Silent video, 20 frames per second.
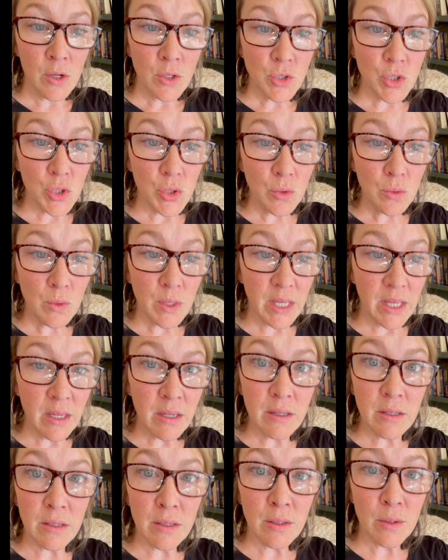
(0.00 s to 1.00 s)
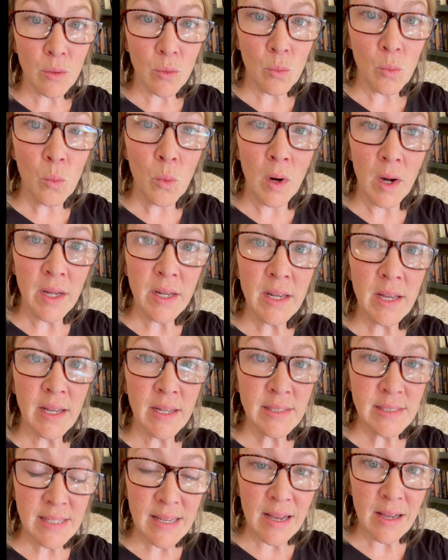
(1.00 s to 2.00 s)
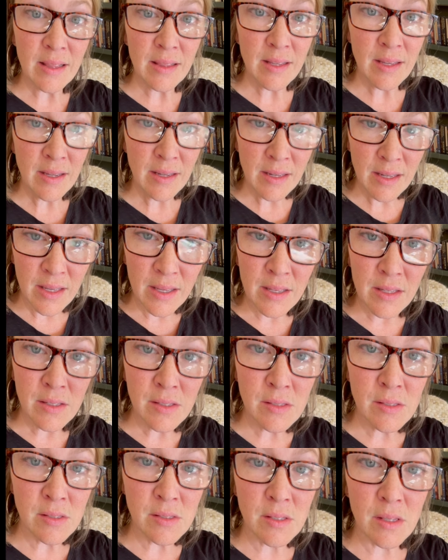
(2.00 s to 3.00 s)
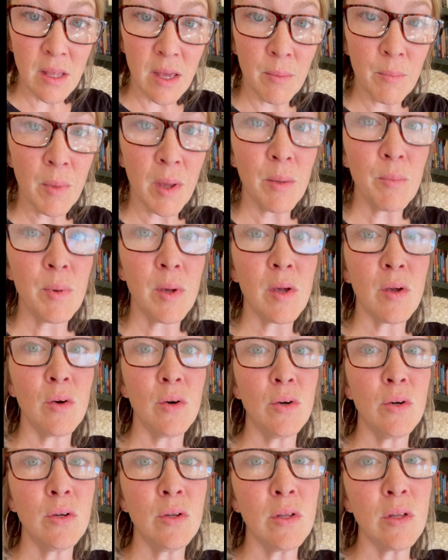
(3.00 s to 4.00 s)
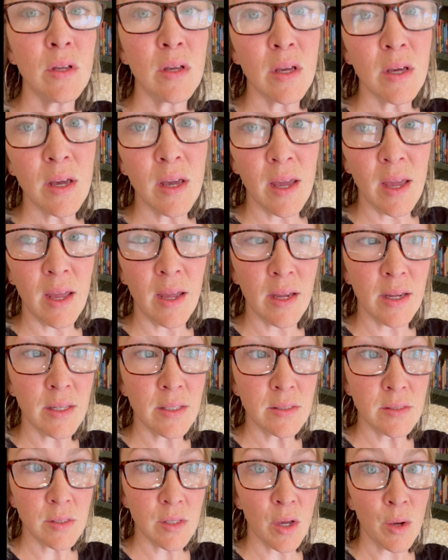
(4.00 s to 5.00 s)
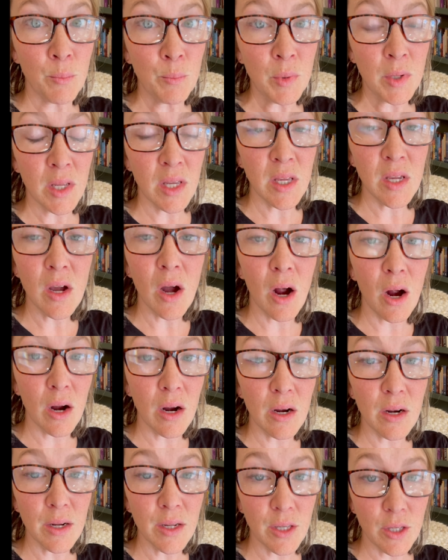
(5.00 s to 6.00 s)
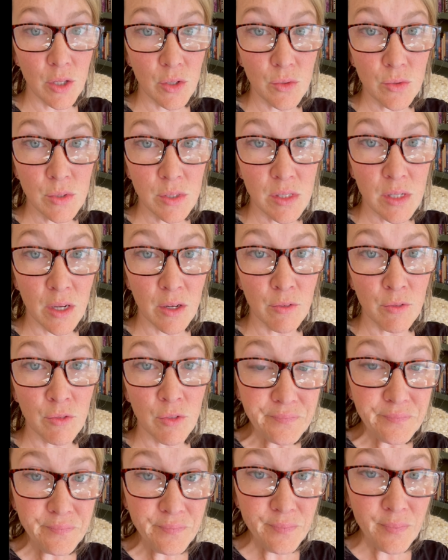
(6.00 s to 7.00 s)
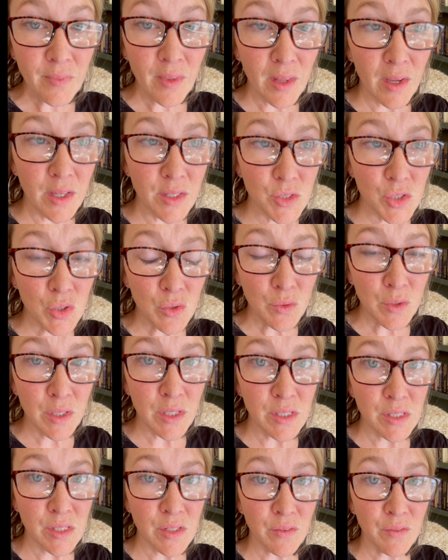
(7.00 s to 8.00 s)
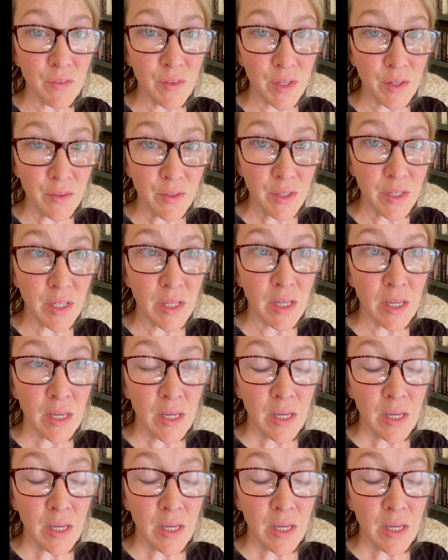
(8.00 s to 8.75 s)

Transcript: to hear what exactly it is that Mike Bickle and company are accused of. So it is a very,